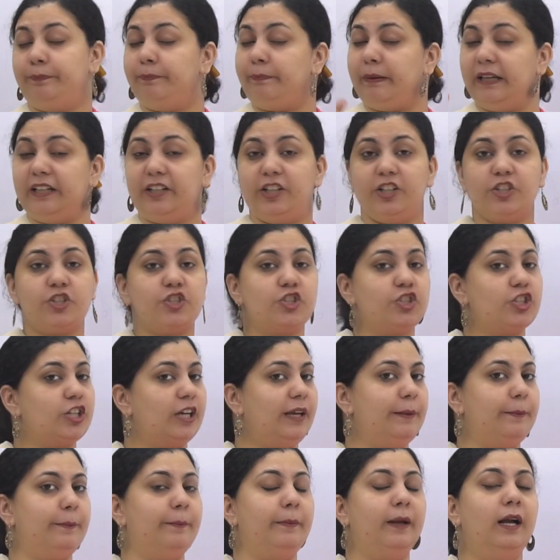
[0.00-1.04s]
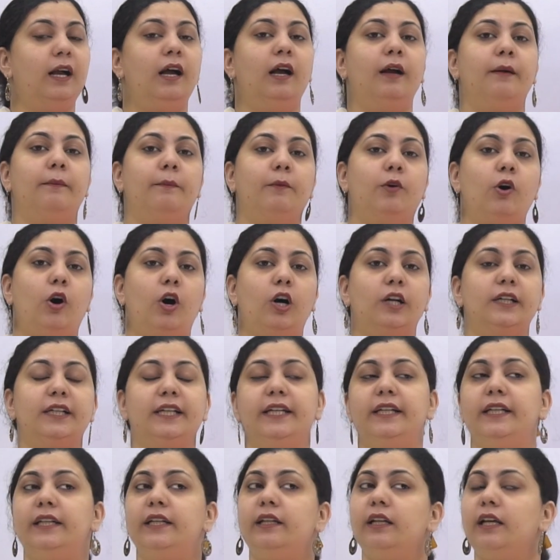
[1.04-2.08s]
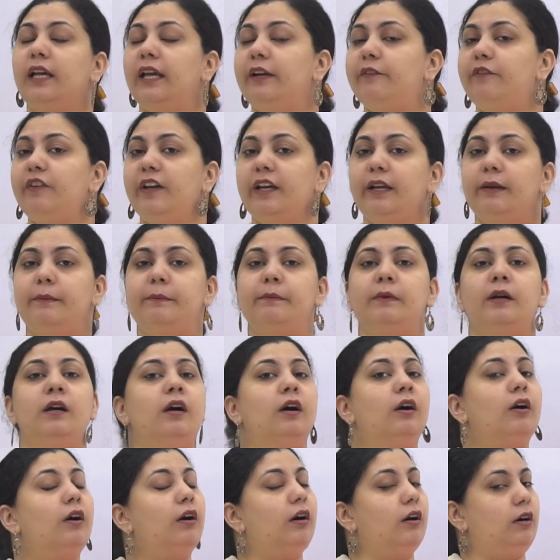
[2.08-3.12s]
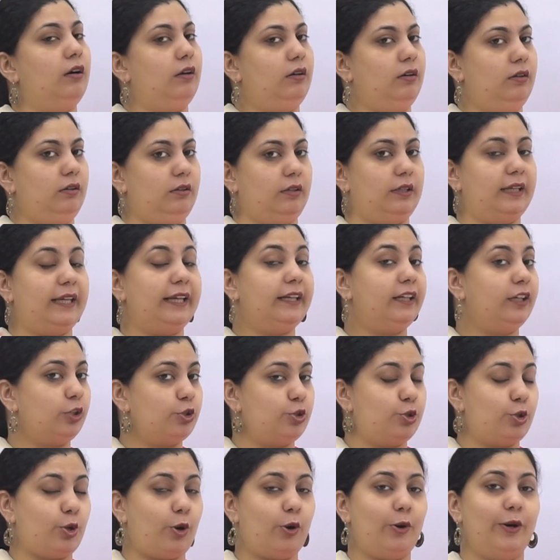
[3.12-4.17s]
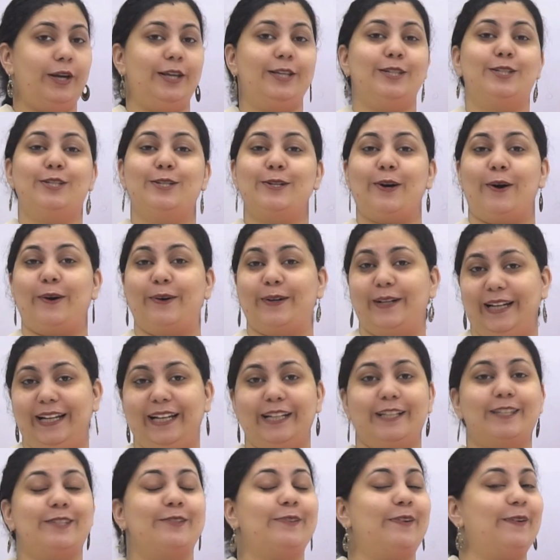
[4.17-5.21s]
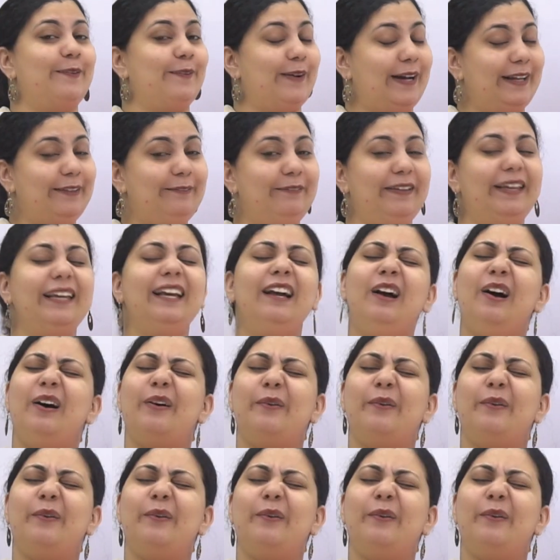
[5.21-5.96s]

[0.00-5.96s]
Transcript: punished him. God didn't give him Kinder Joy's chocolates for 1 week.